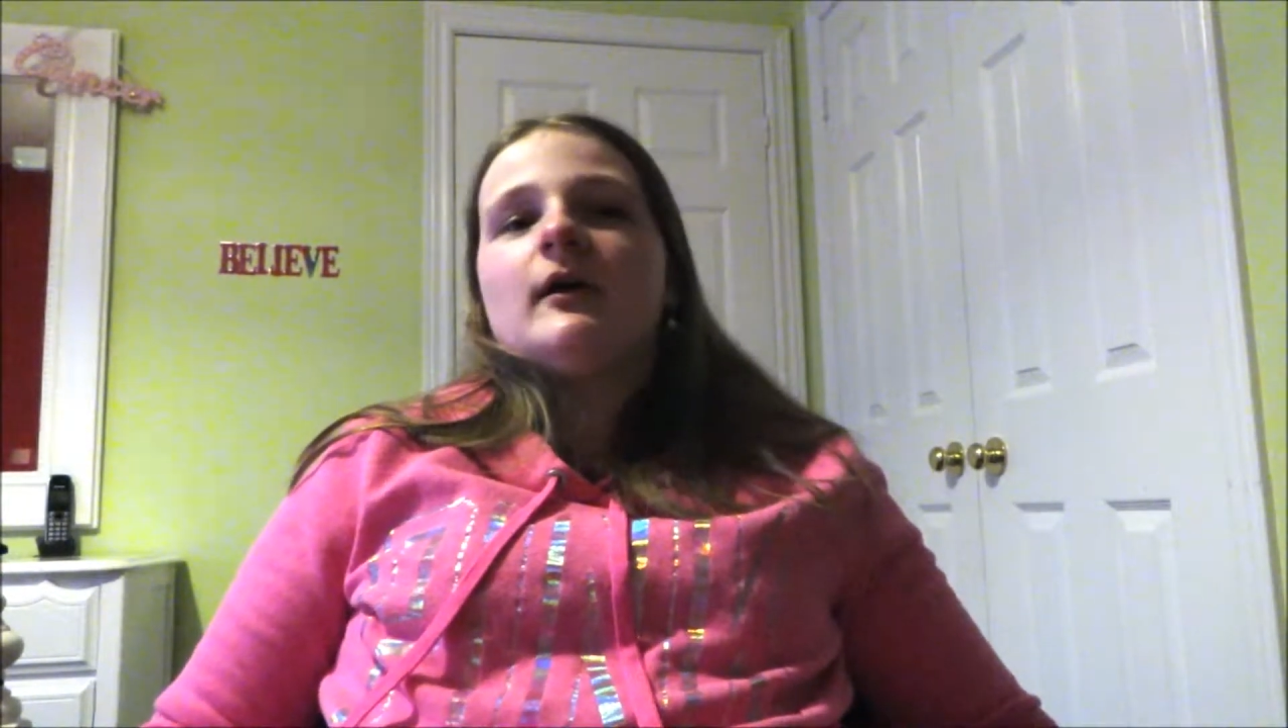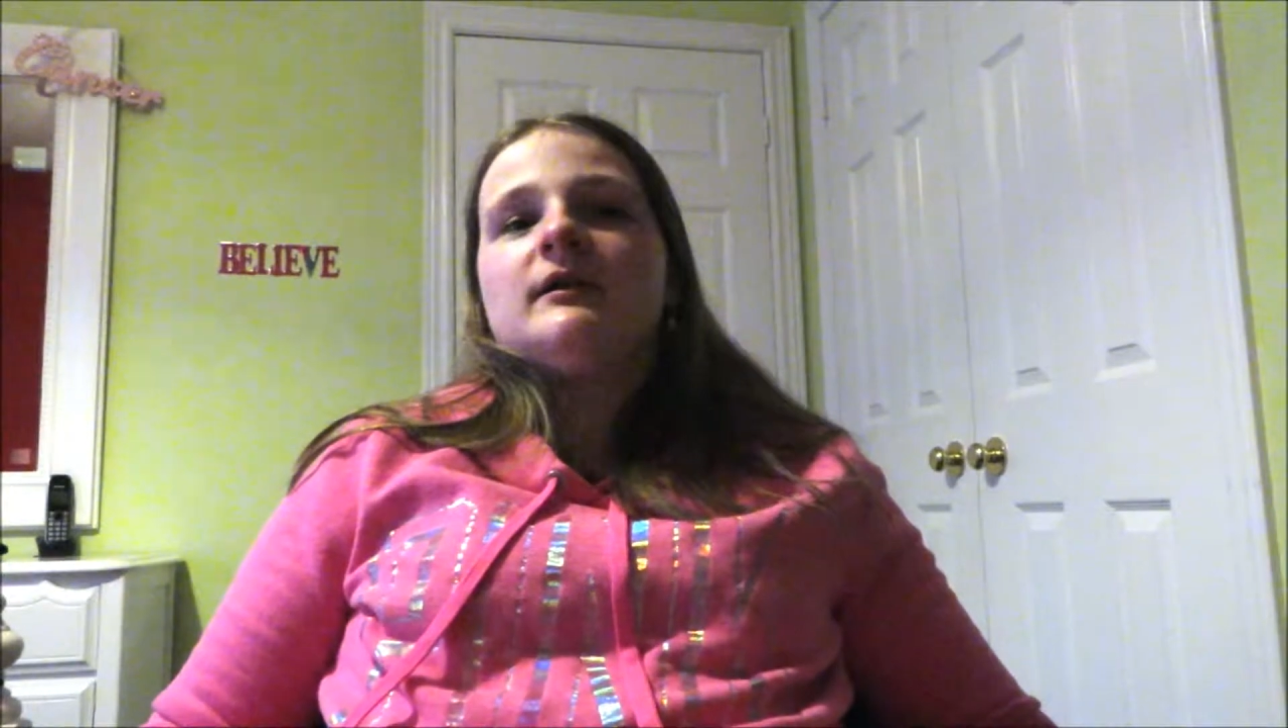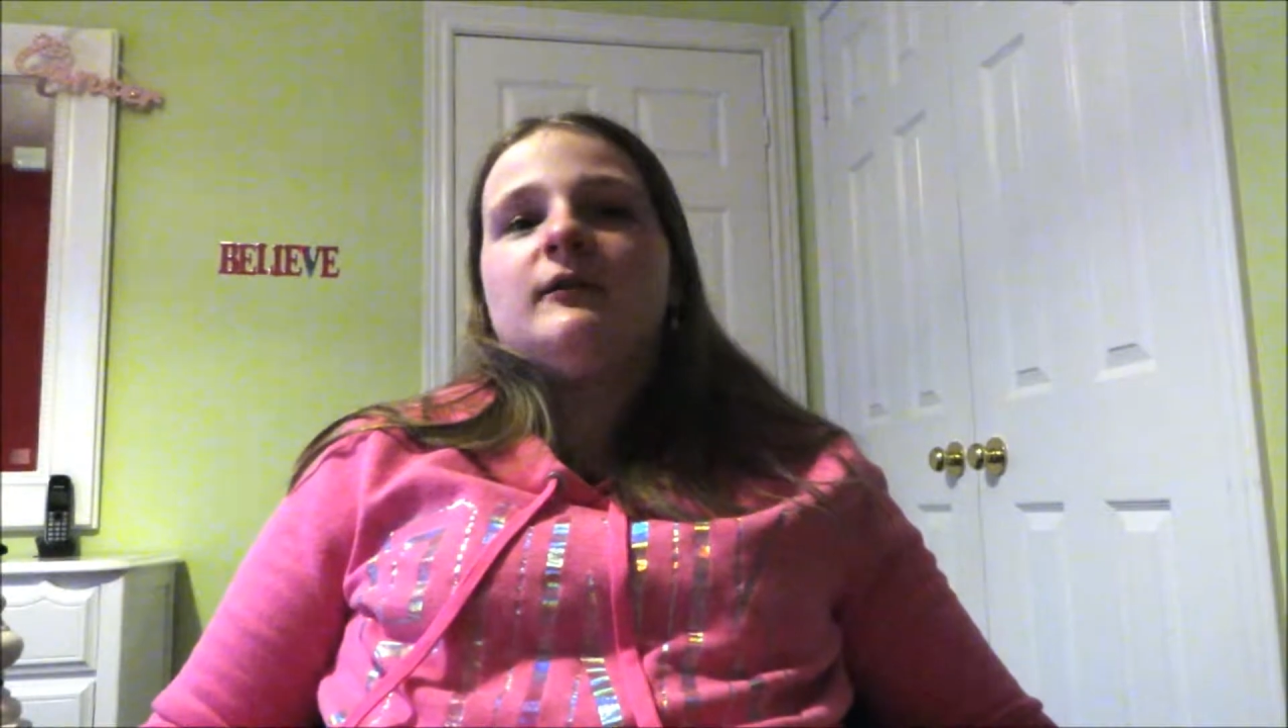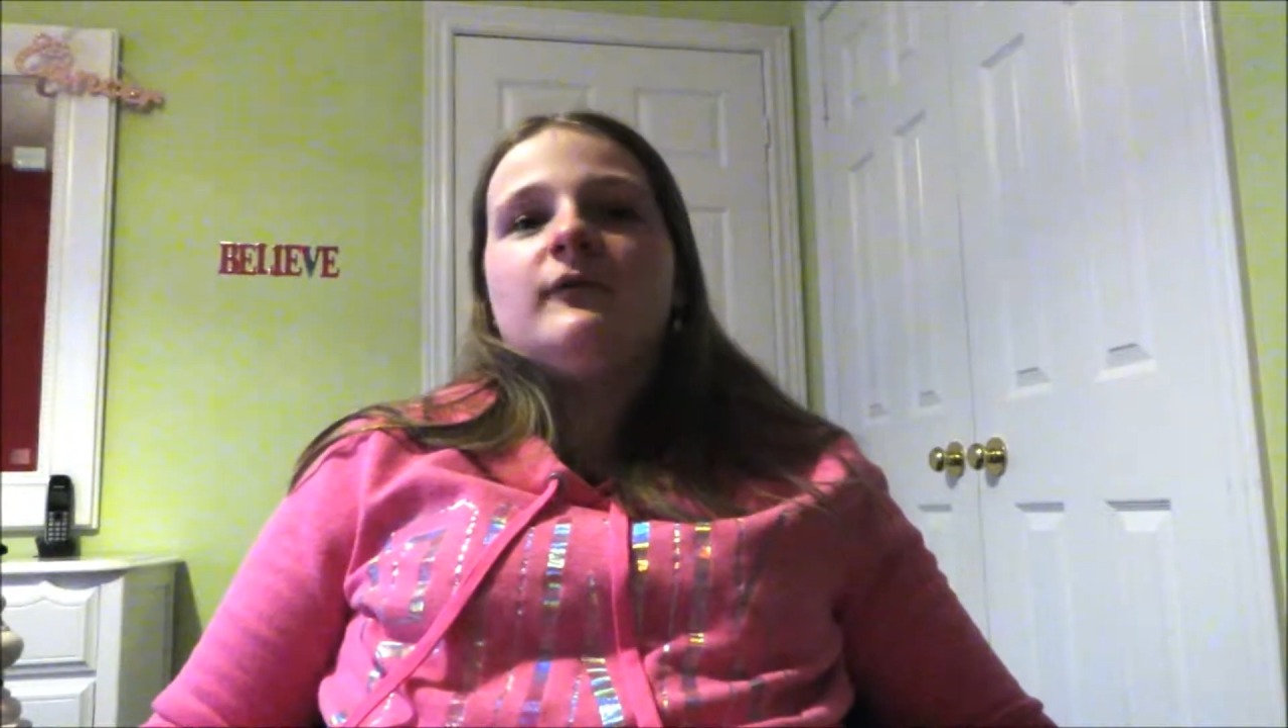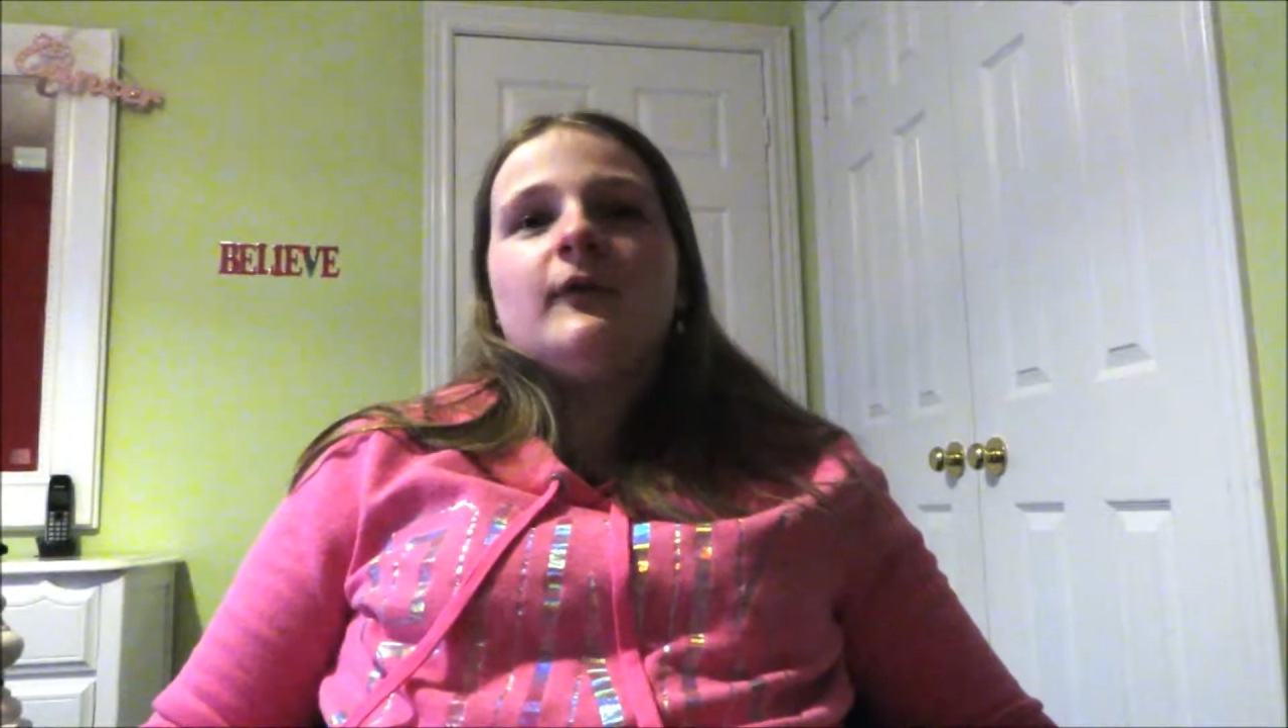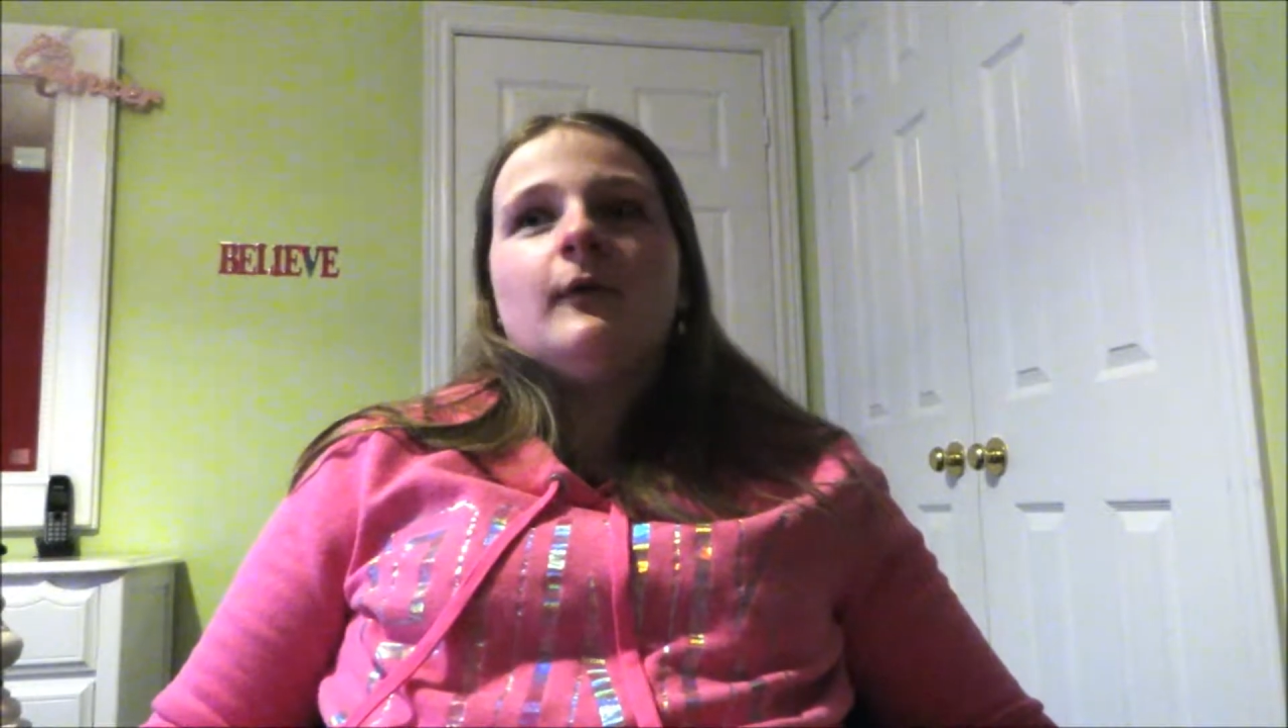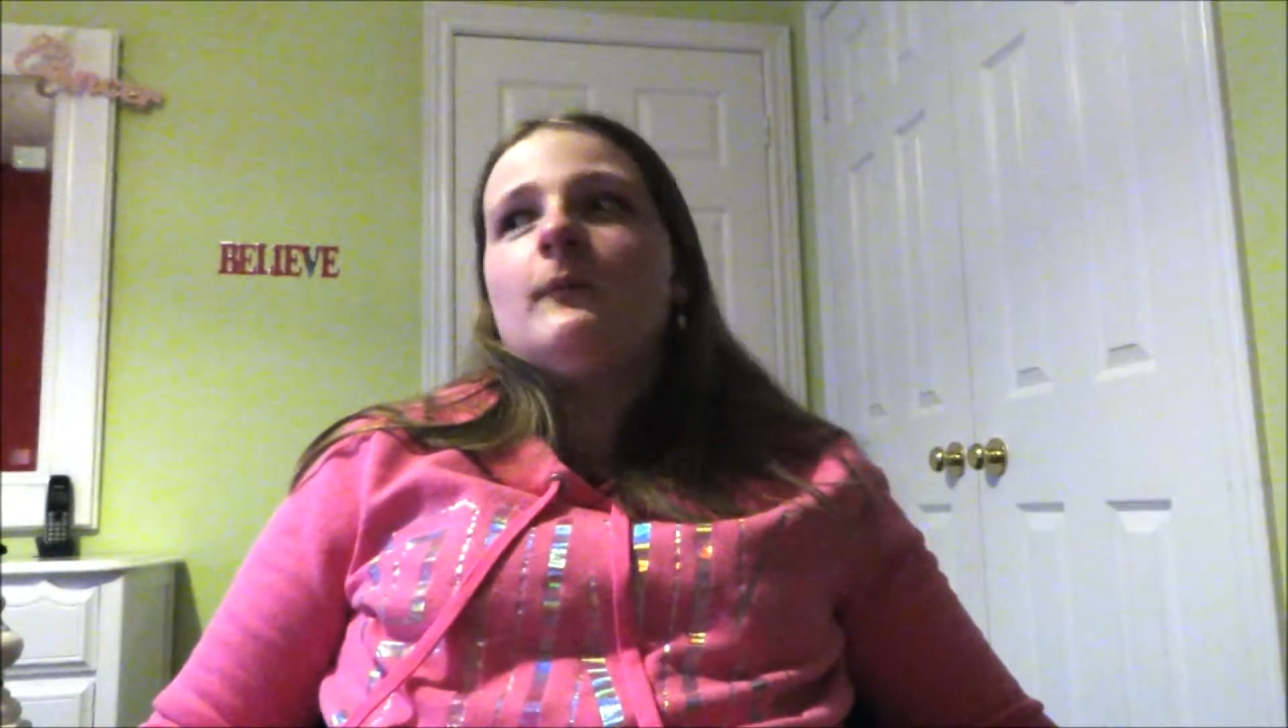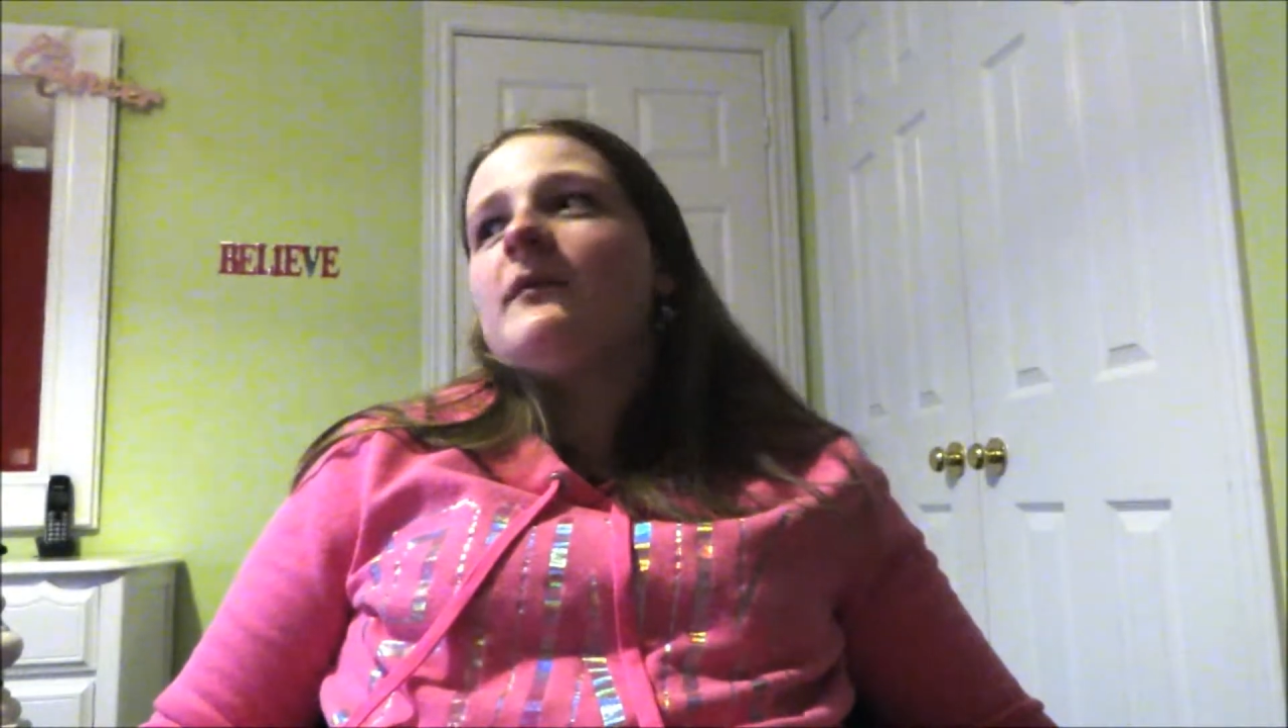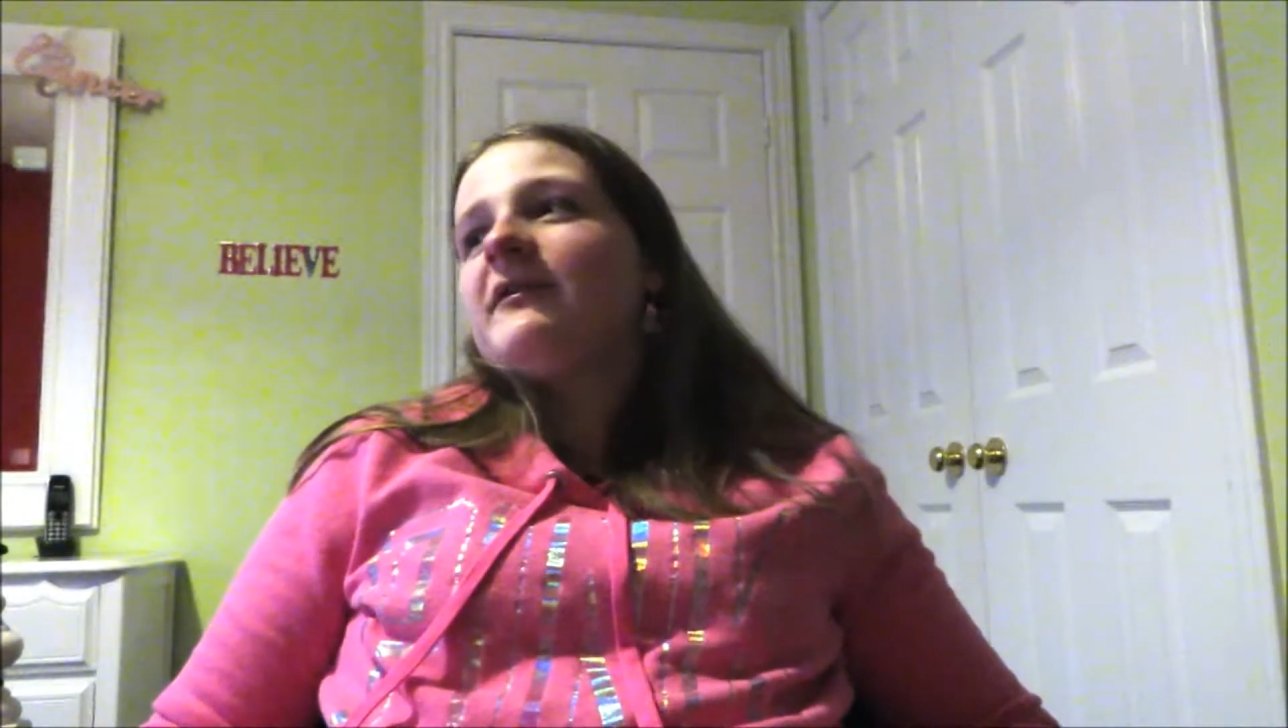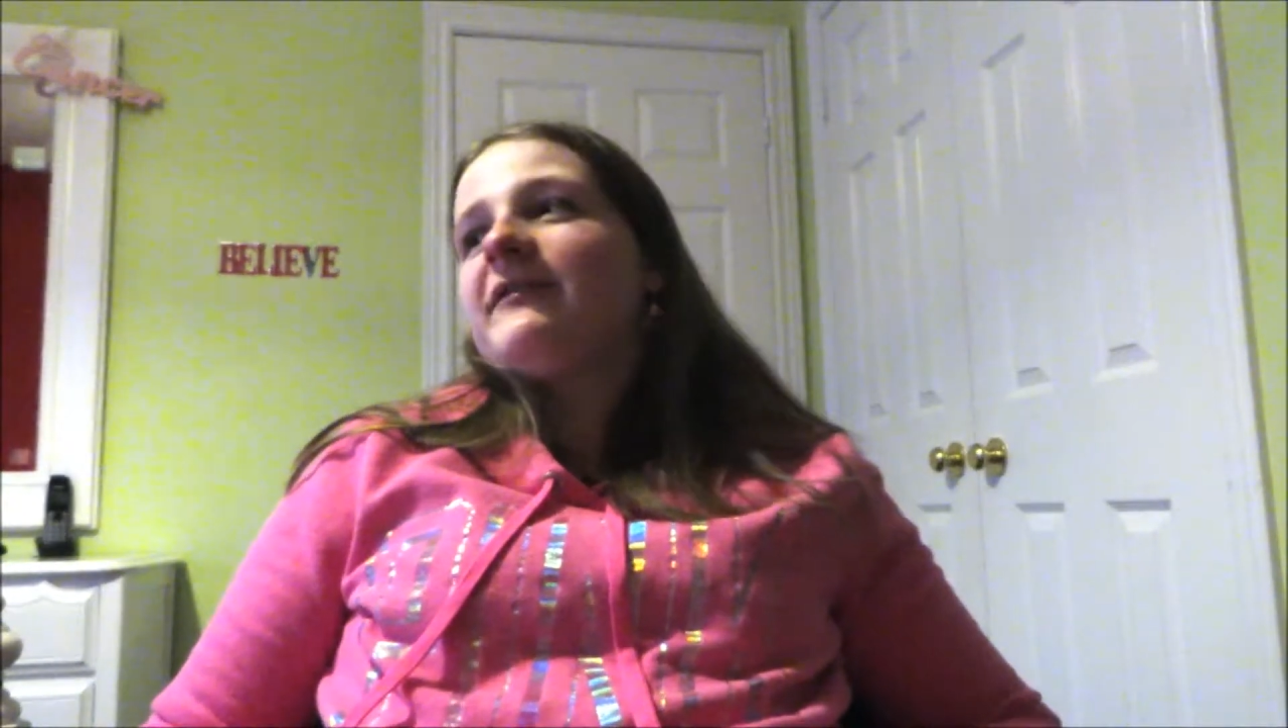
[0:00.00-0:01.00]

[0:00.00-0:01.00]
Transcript: on YouTube,